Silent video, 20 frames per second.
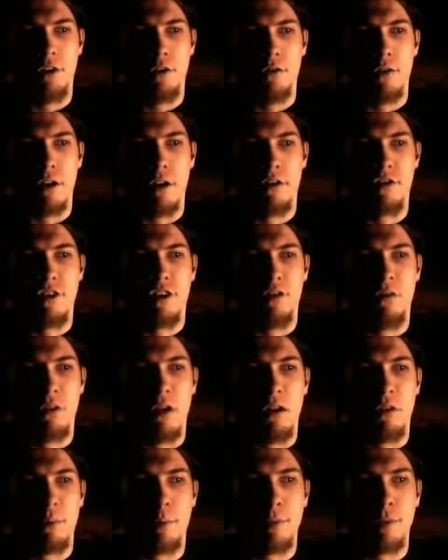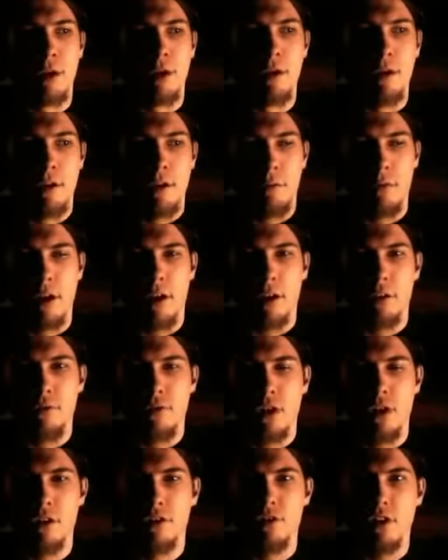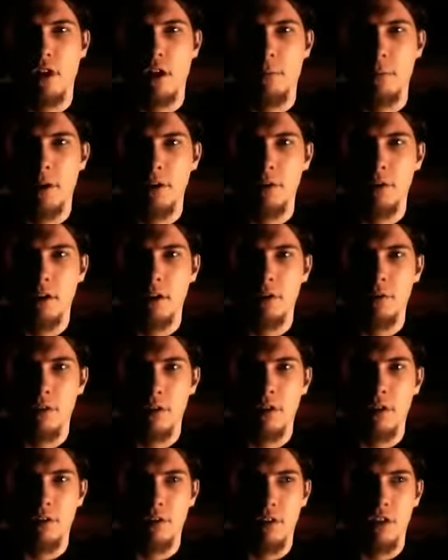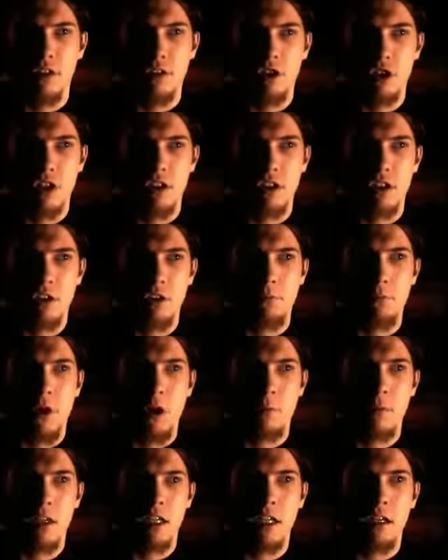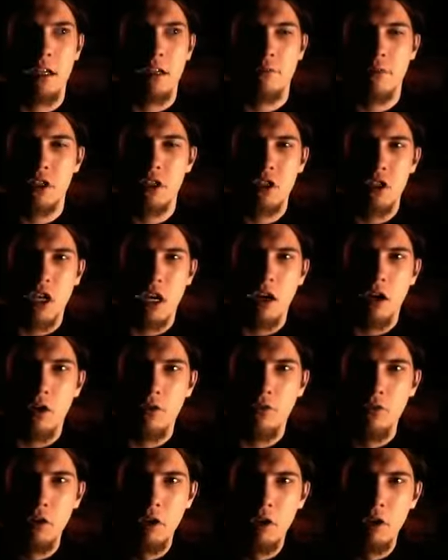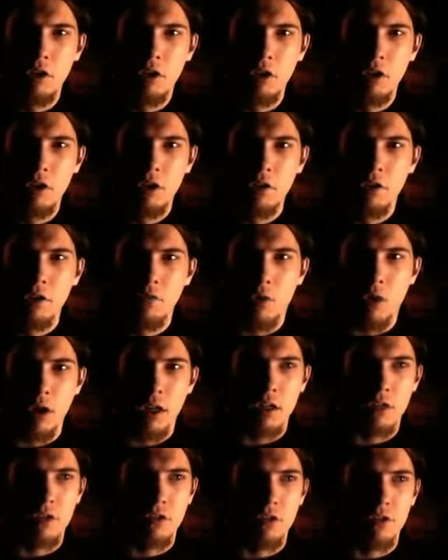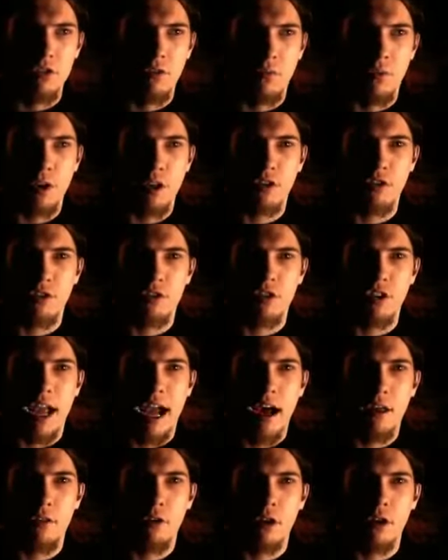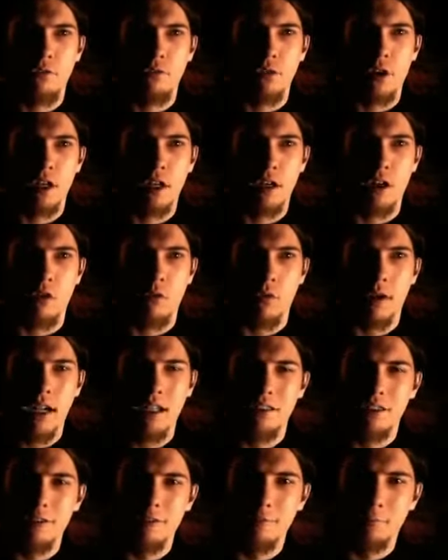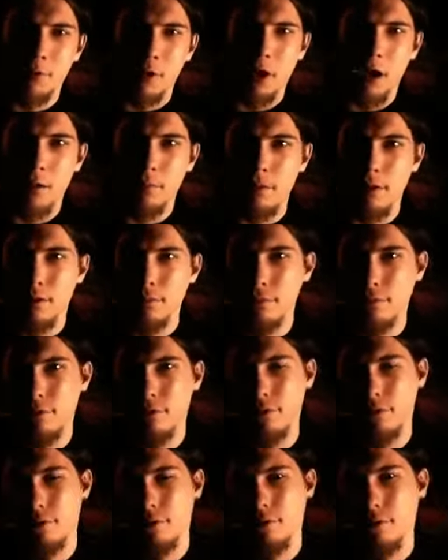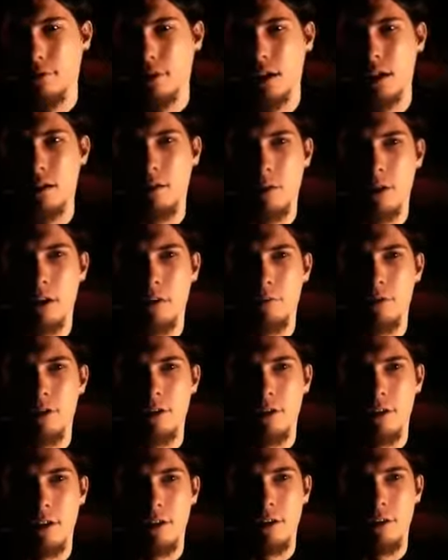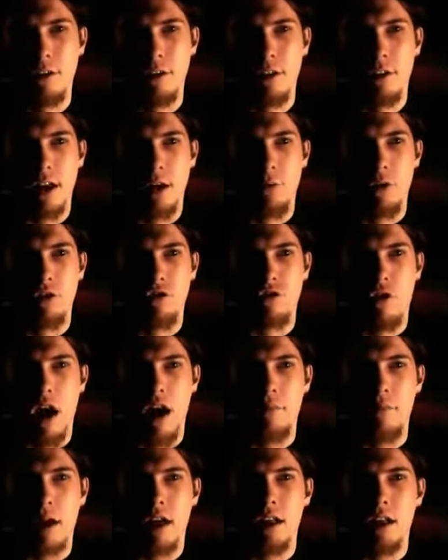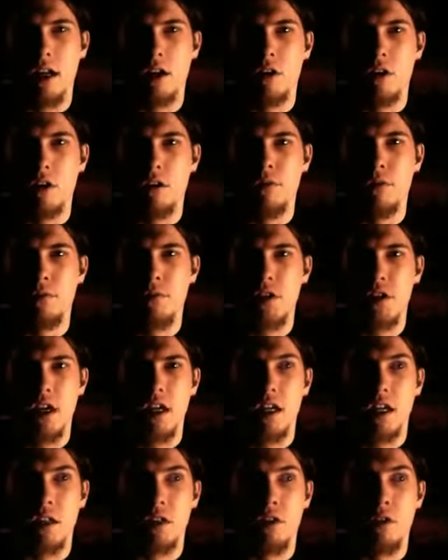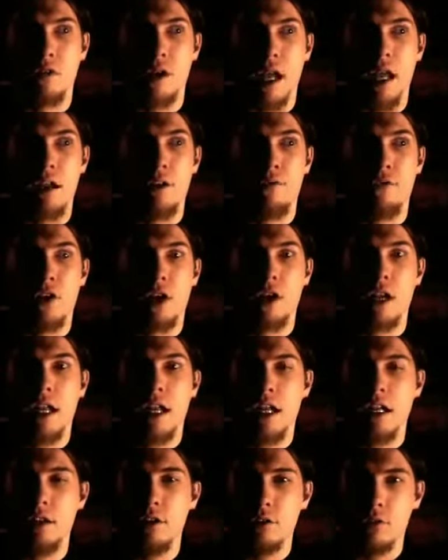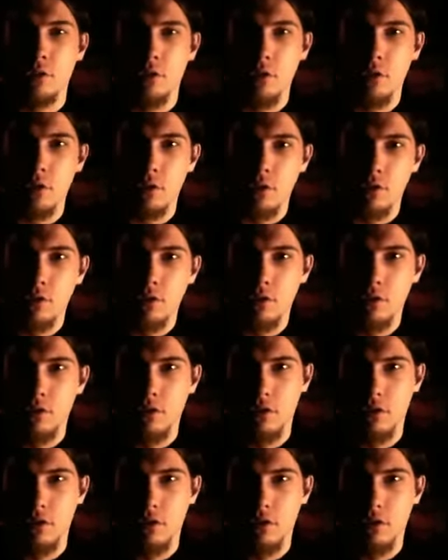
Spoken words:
doing it, so, well, no, I'm not going to fucking talk about the Justice Department in and of itself wanting to do some research on how they're going to fucking correct this problem. I mean, you know, that wouldn't drive my narrative of saying it's okay to fuck 8-year-olds.